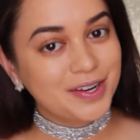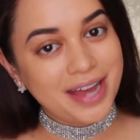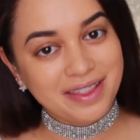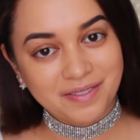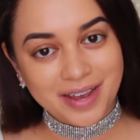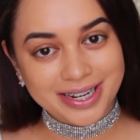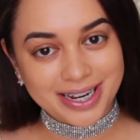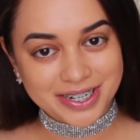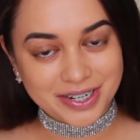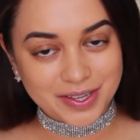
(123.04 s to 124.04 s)
so now that
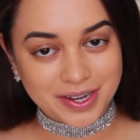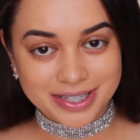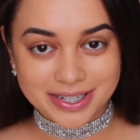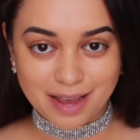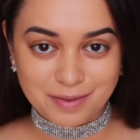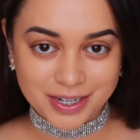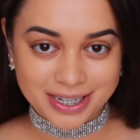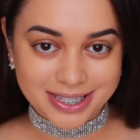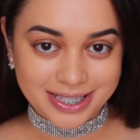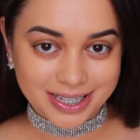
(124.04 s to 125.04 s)
foundation is on, it's time to
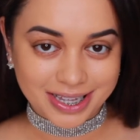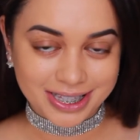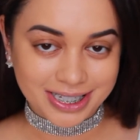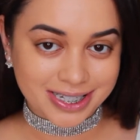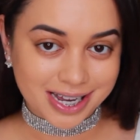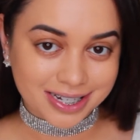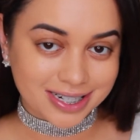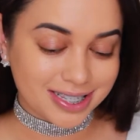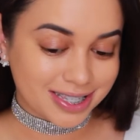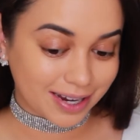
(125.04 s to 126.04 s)
conceal the
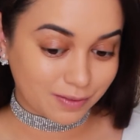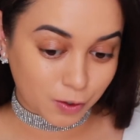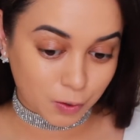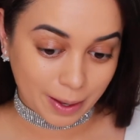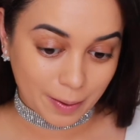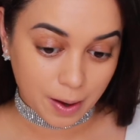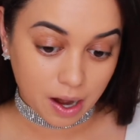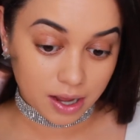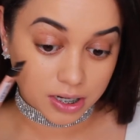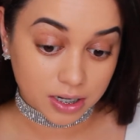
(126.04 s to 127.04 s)
darkness that I've got going
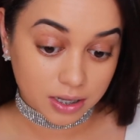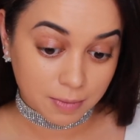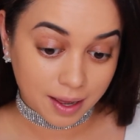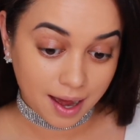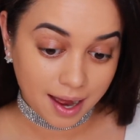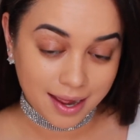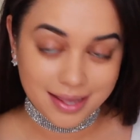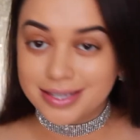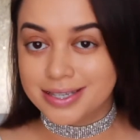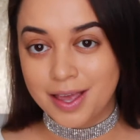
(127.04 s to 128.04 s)
on underneath my
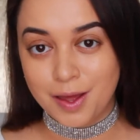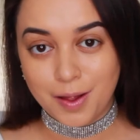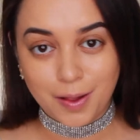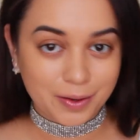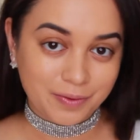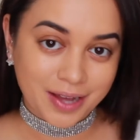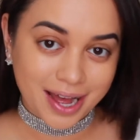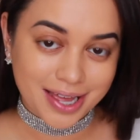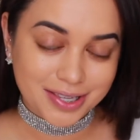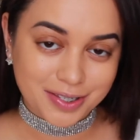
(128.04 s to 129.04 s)
eyes. A lot of you
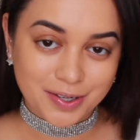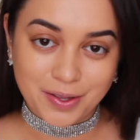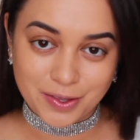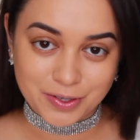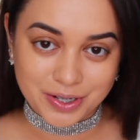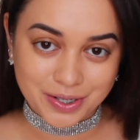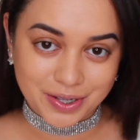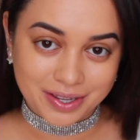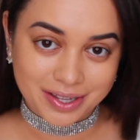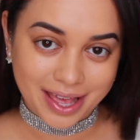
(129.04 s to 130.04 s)
guys, you know the
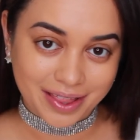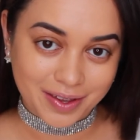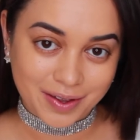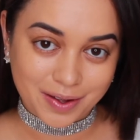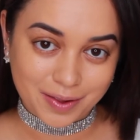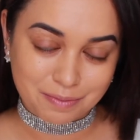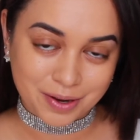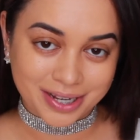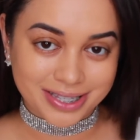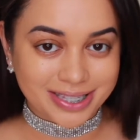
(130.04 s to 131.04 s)
drill, LA Girl
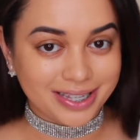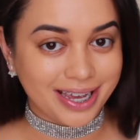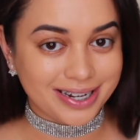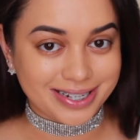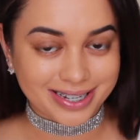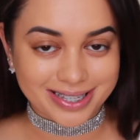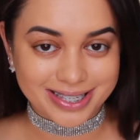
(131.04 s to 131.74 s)
Pro Conceal HD